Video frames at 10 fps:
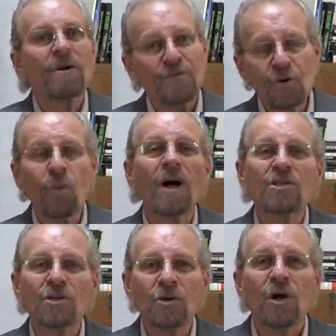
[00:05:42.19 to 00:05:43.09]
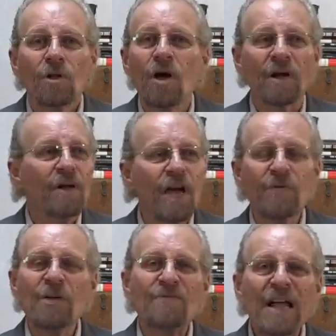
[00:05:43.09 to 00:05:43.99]
If you want to, look,
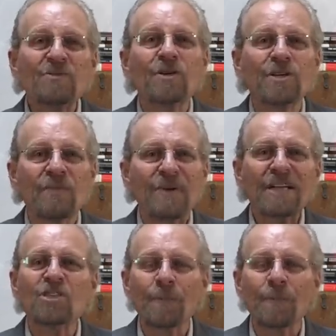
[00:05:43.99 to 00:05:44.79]
if that's